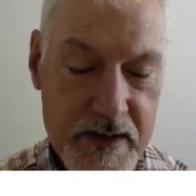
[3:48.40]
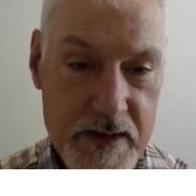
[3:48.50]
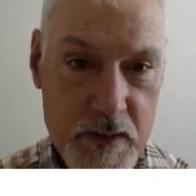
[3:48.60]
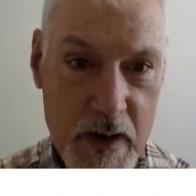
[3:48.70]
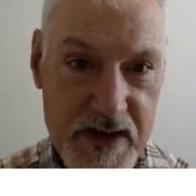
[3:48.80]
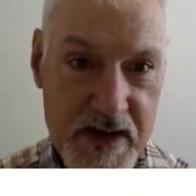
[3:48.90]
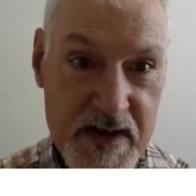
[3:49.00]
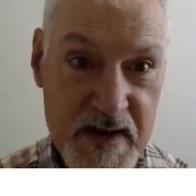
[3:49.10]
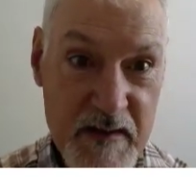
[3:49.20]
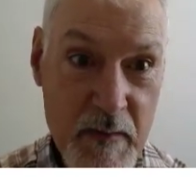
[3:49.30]
Such
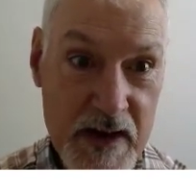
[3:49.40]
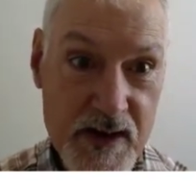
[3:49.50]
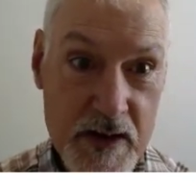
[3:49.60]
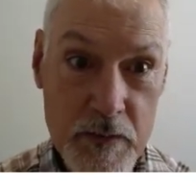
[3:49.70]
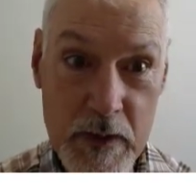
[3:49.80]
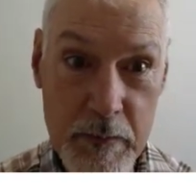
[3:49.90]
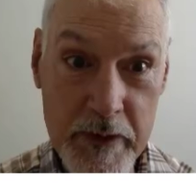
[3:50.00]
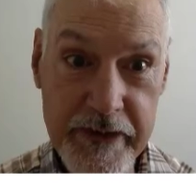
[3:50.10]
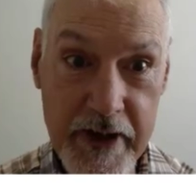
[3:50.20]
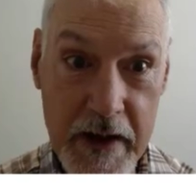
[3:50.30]
situations, as I've
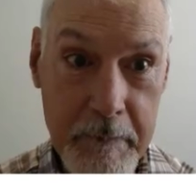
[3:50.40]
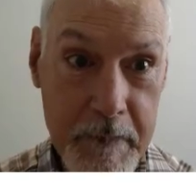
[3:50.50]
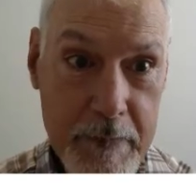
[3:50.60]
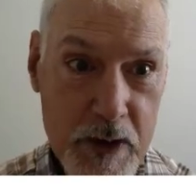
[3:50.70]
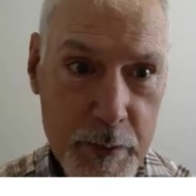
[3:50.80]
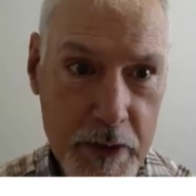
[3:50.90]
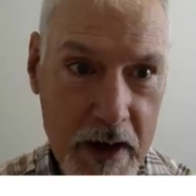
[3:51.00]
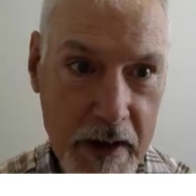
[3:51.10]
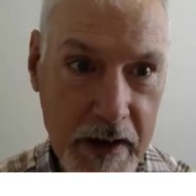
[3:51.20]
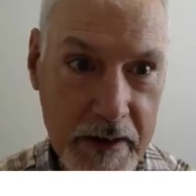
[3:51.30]
mentioned, we would say
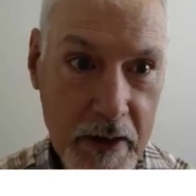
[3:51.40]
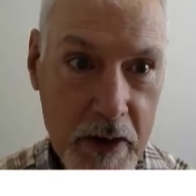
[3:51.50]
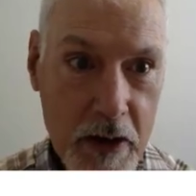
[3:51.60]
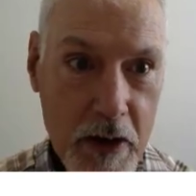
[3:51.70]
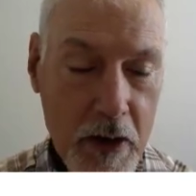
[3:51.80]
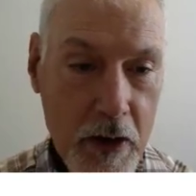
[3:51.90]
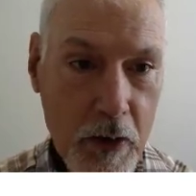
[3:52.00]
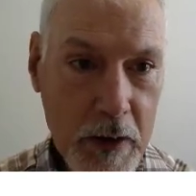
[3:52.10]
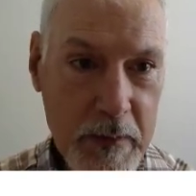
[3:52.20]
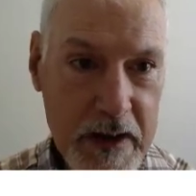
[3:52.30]
favor the product,
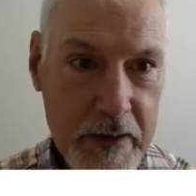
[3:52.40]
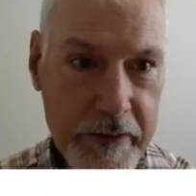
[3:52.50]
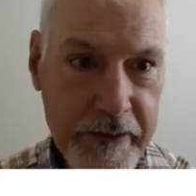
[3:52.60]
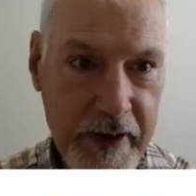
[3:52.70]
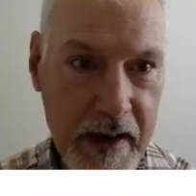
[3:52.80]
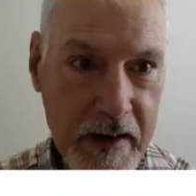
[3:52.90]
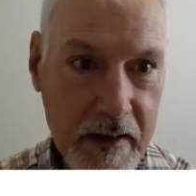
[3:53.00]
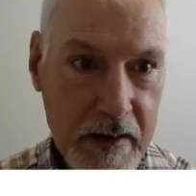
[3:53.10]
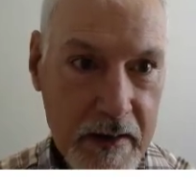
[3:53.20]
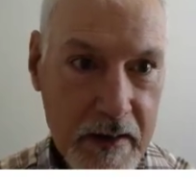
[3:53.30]
or we could
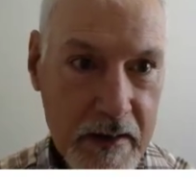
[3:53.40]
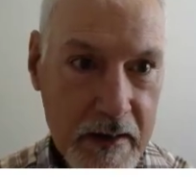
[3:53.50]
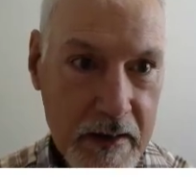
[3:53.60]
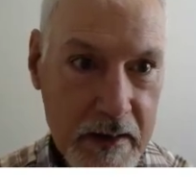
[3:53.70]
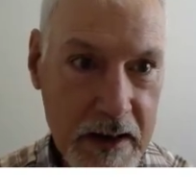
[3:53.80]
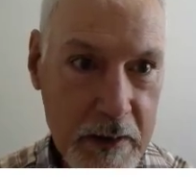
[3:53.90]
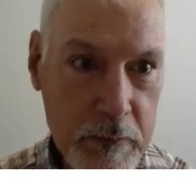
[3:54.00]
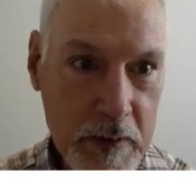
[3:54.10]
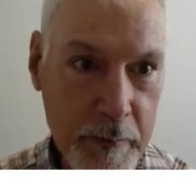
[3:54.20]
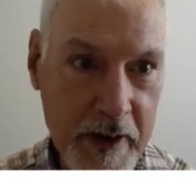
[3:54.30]
say
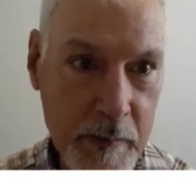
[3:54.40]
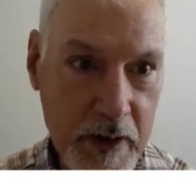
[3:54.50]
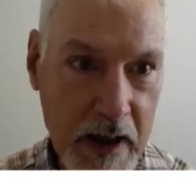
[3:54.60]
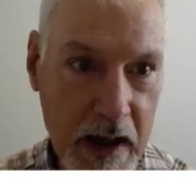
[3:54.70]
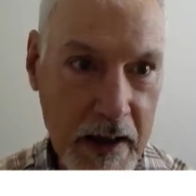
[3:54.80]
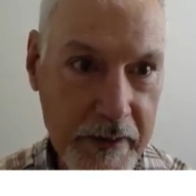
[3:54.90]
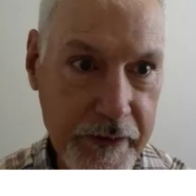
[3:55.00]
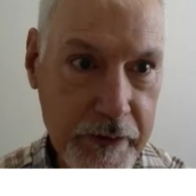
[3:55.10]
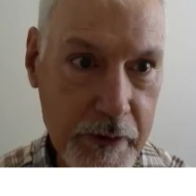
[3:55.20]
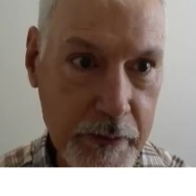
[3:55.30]
equilibrium
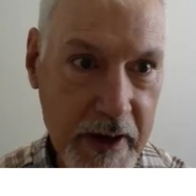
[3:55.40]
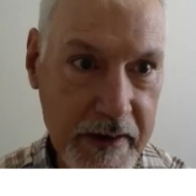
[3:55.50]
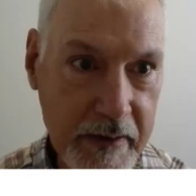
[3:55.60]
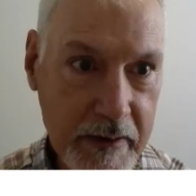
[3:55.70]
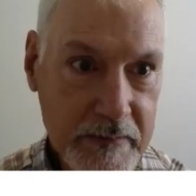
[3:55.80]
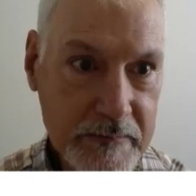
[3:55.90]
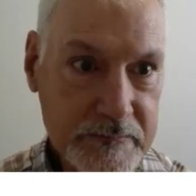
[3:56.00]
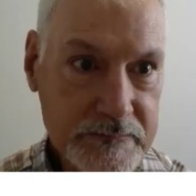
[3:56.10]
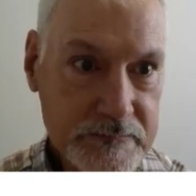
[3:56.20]
lies to the right.